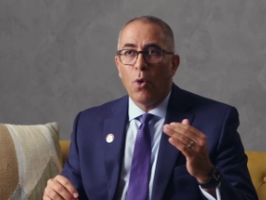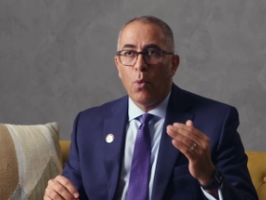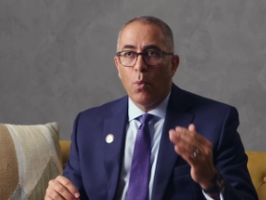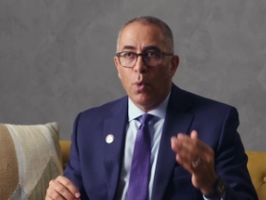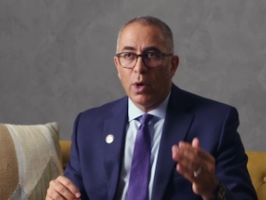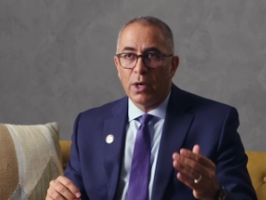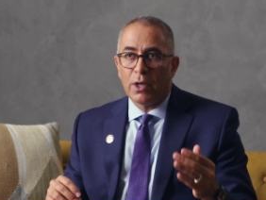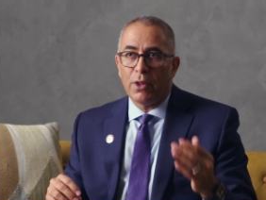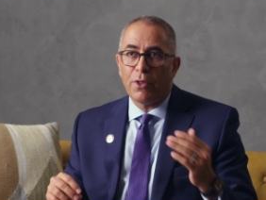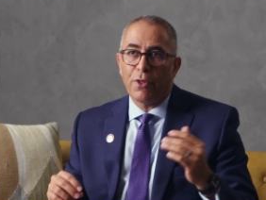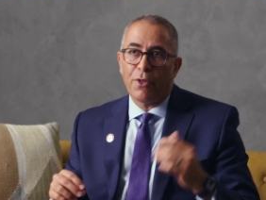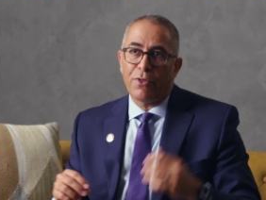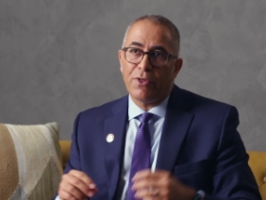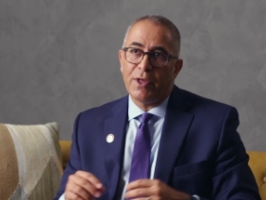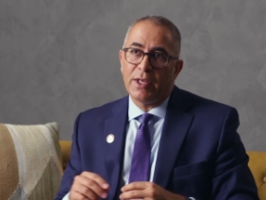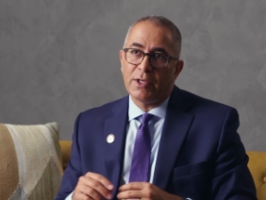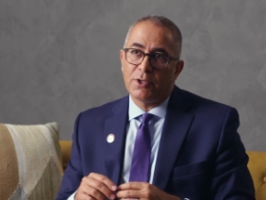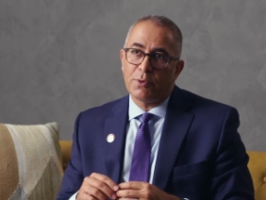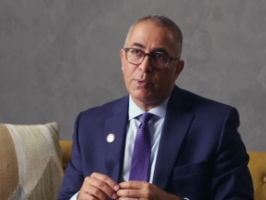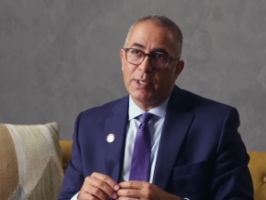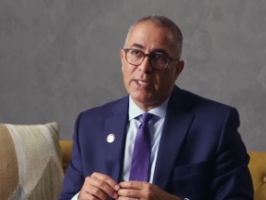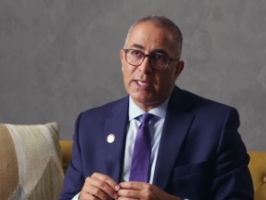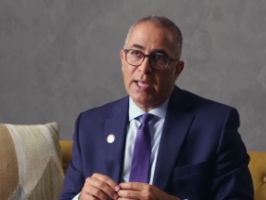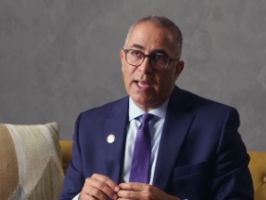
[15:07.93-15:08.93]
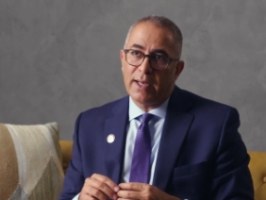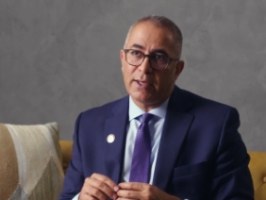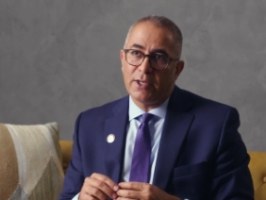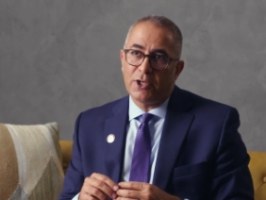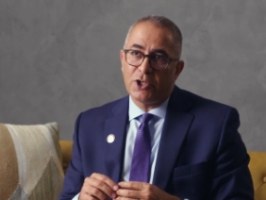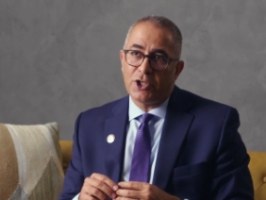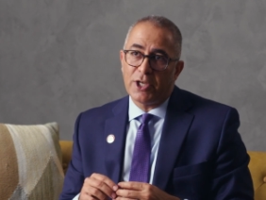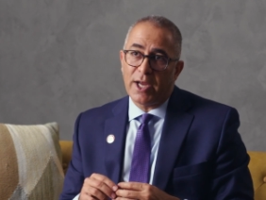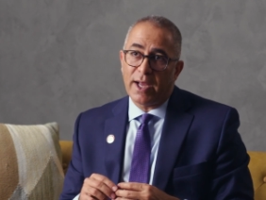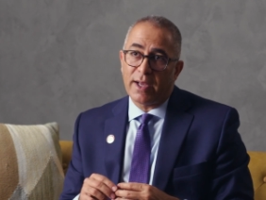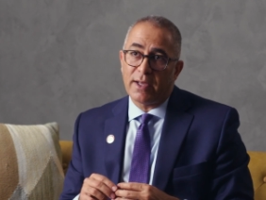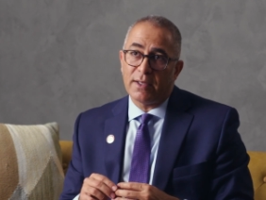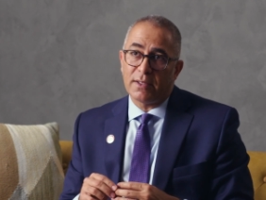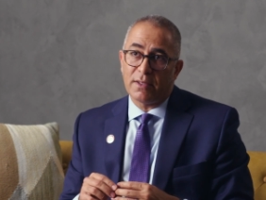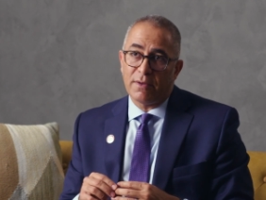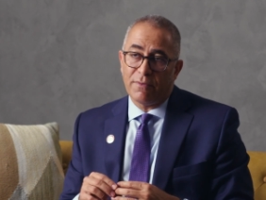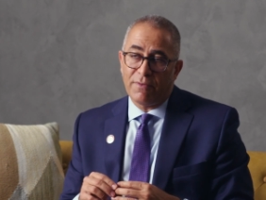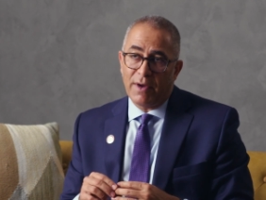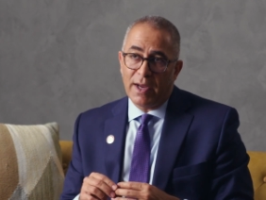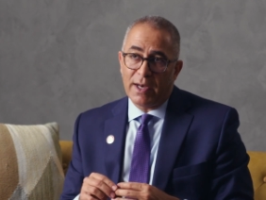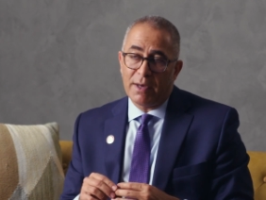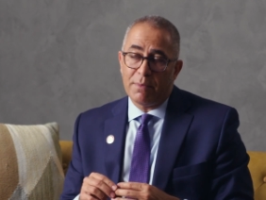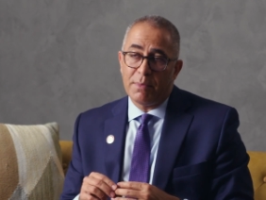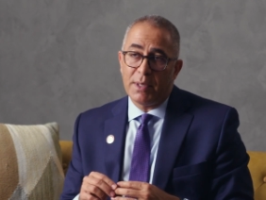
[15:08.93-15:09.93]
one of the things we tend to check is a
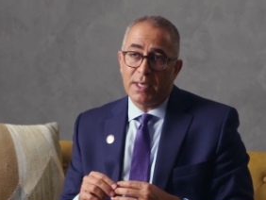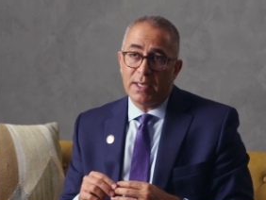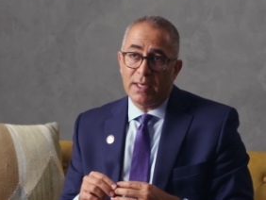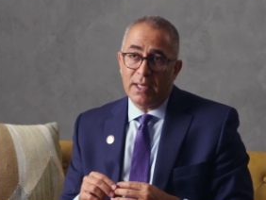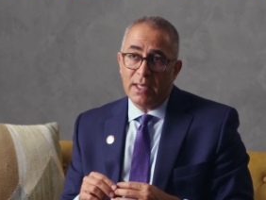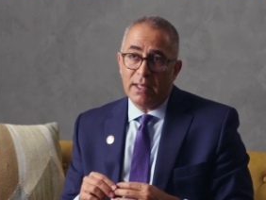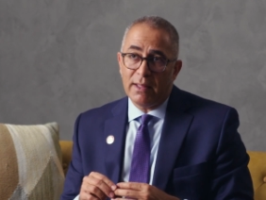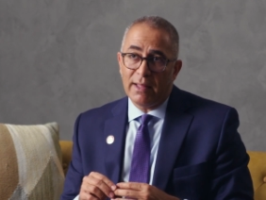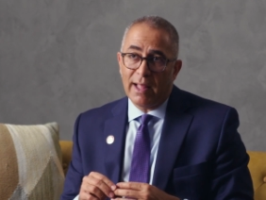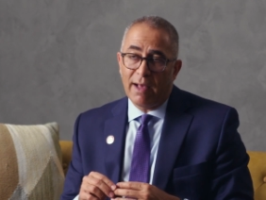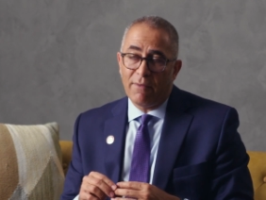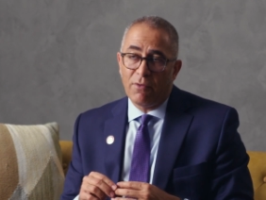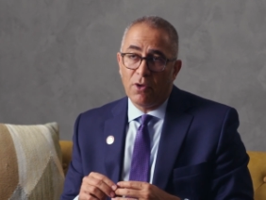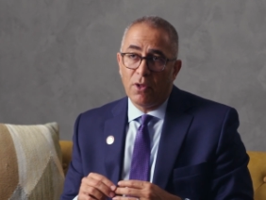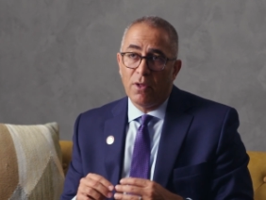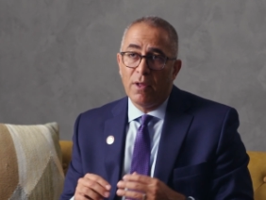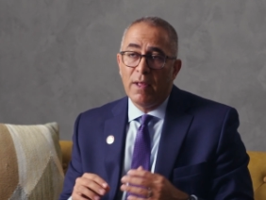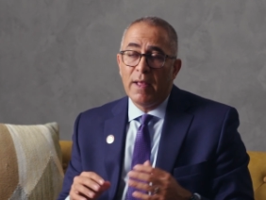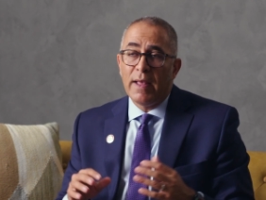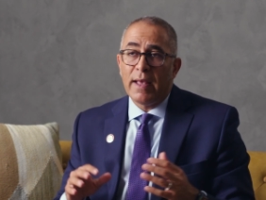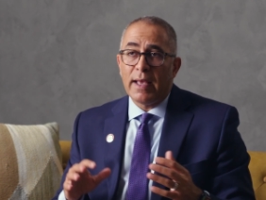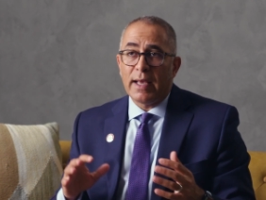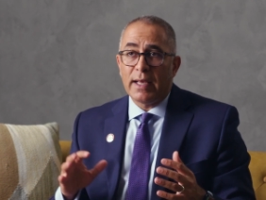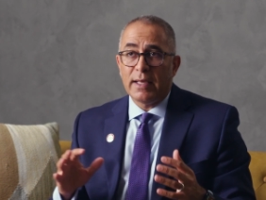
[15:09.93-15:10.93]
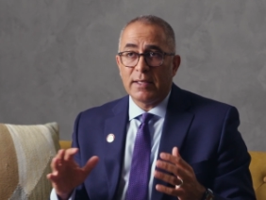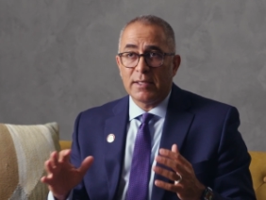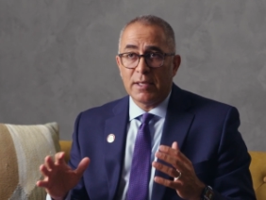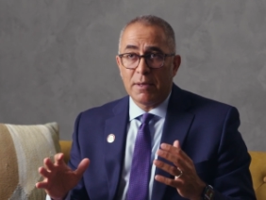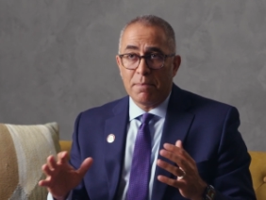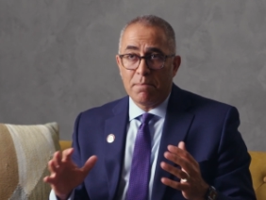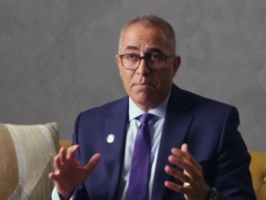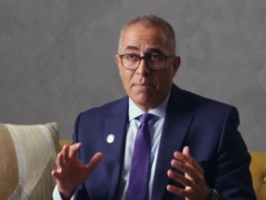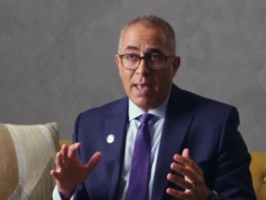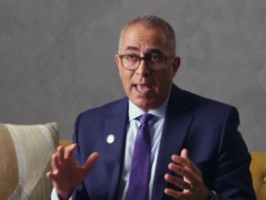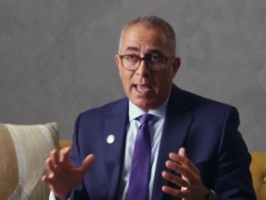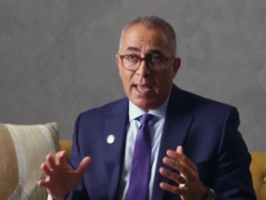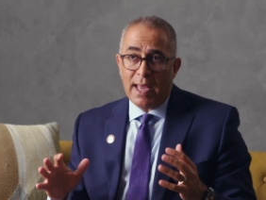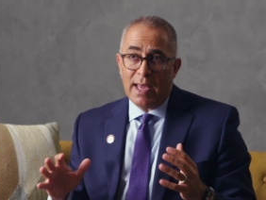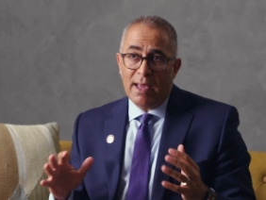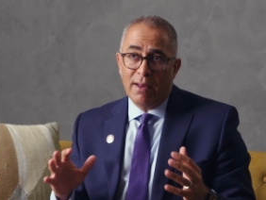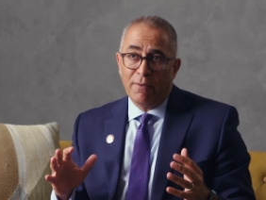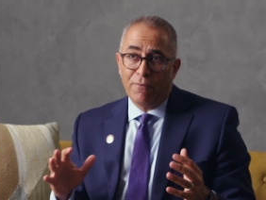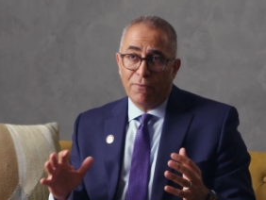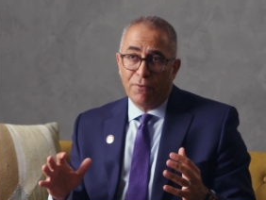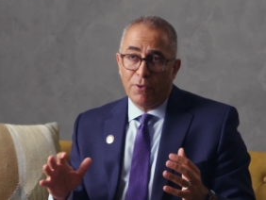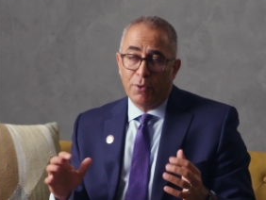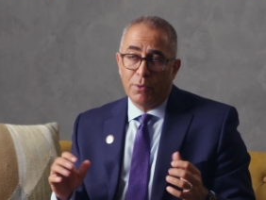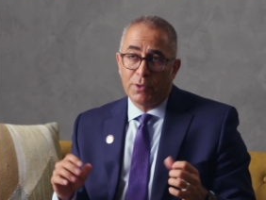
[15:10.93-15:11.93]
vitamin D level, because it may
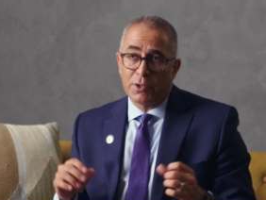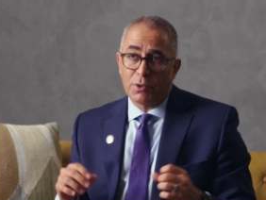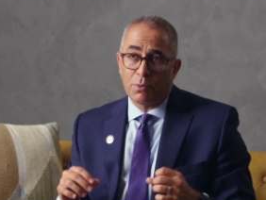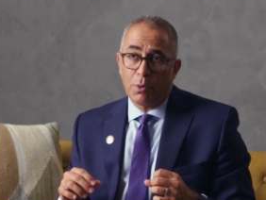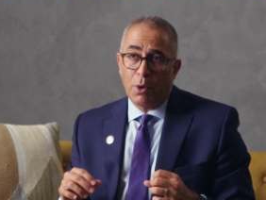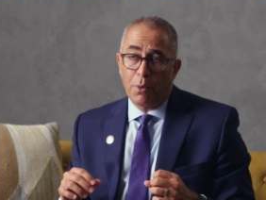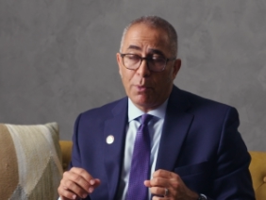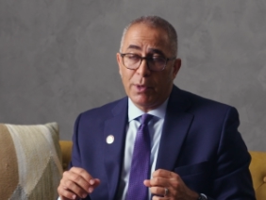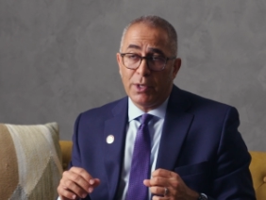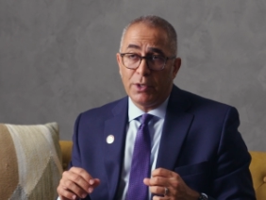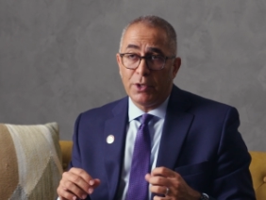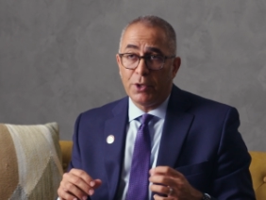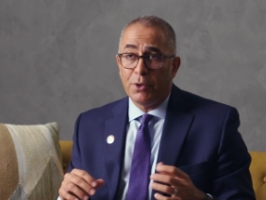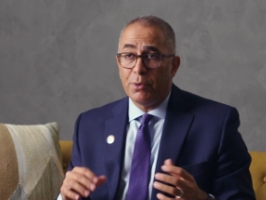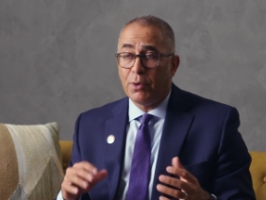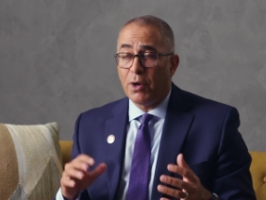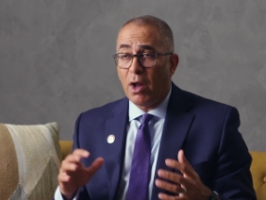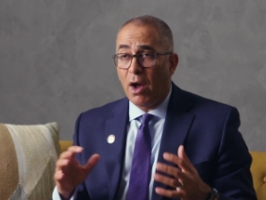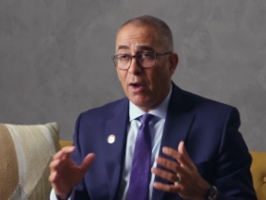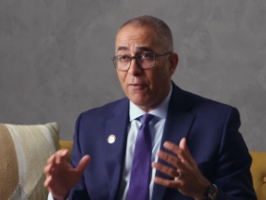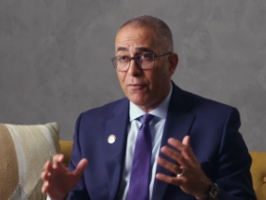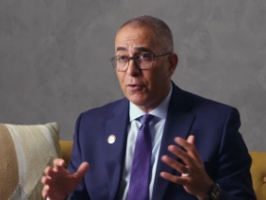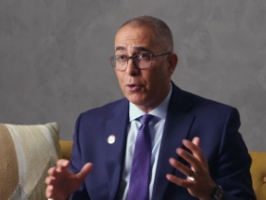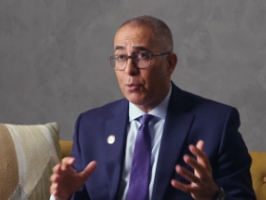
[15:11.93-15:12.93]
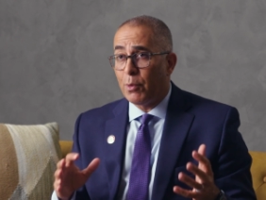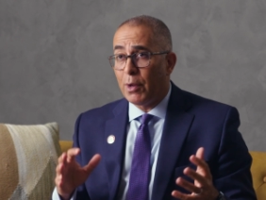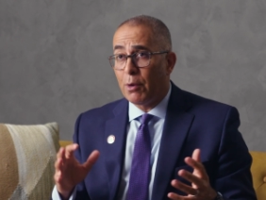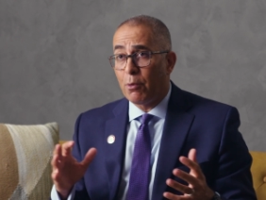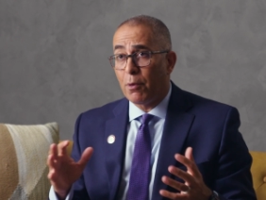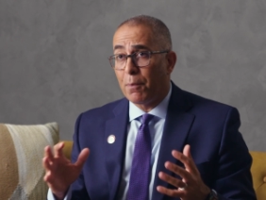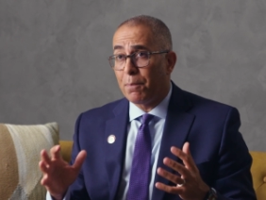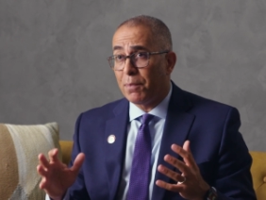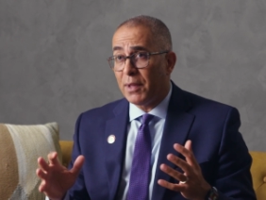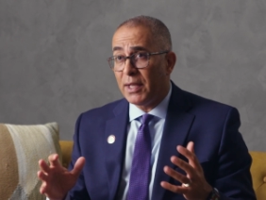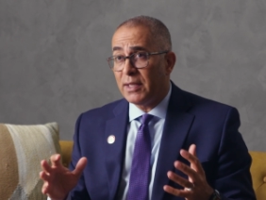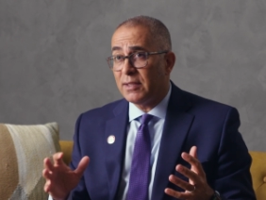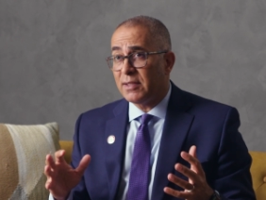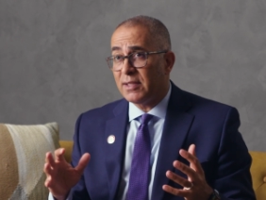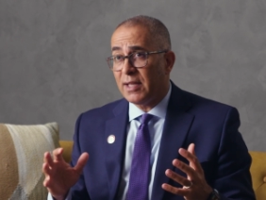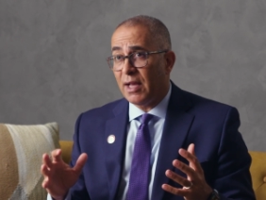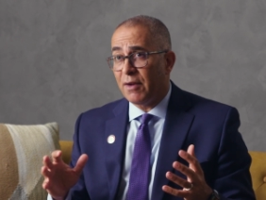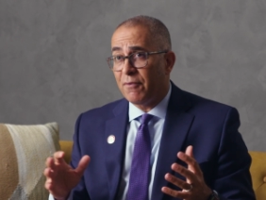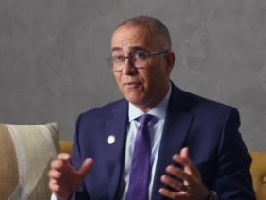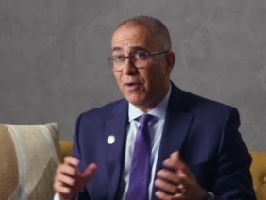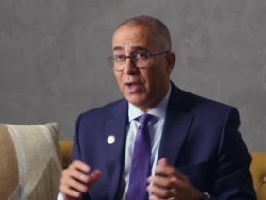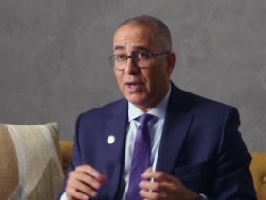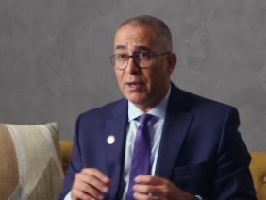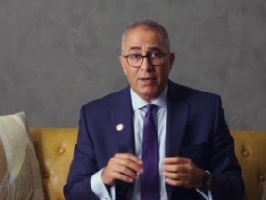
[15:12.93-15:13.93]
influence what we do, and often we replace
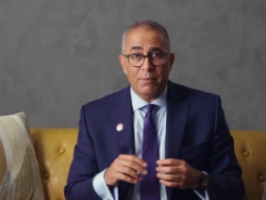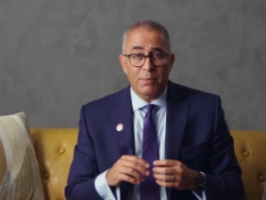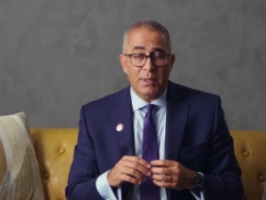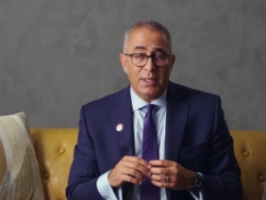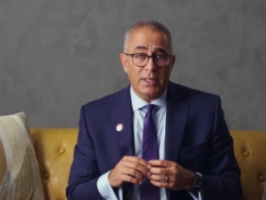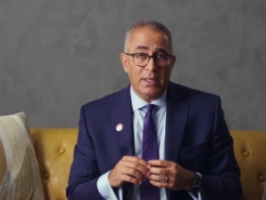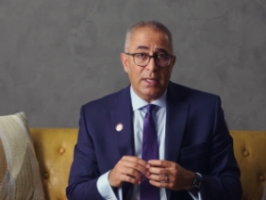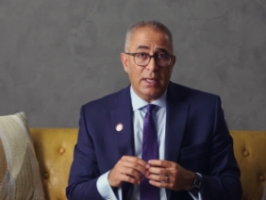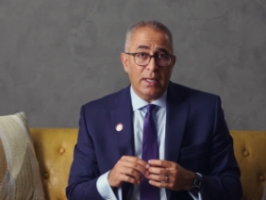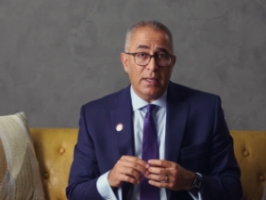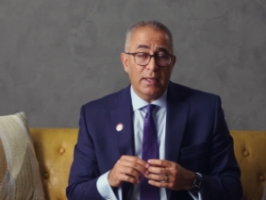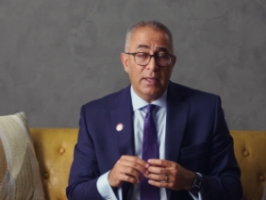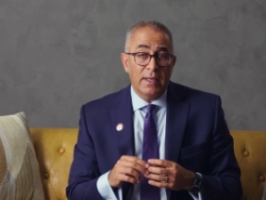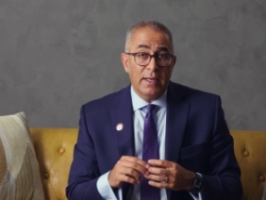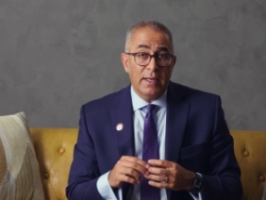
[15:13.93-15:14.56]
that vitamin D.